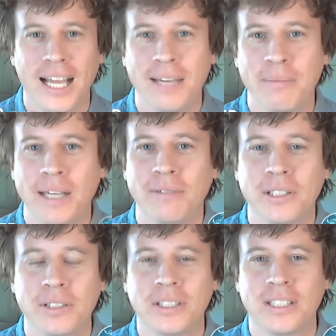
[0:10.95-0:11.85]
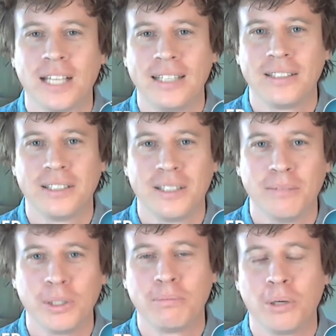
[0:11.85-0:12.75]
I am a research scientist at
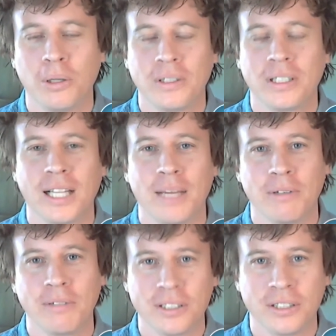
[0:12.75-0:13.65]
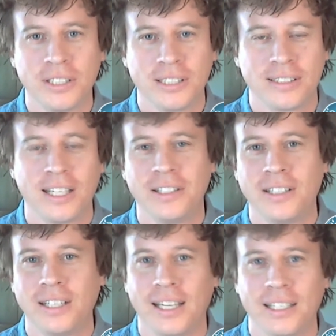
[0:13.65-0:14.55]
the Byrd Polar and Climate Research
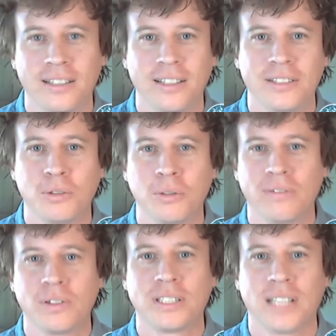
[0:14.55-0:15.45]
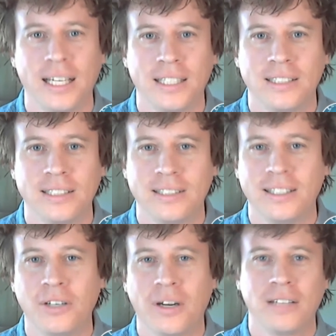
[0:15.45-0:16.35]
Center and the School of Earth Sciences
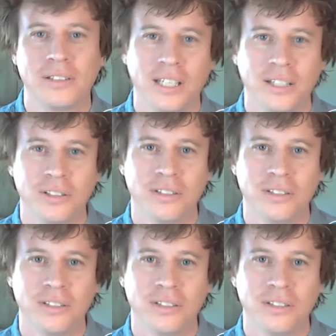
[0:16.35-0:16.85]
at The Ohio State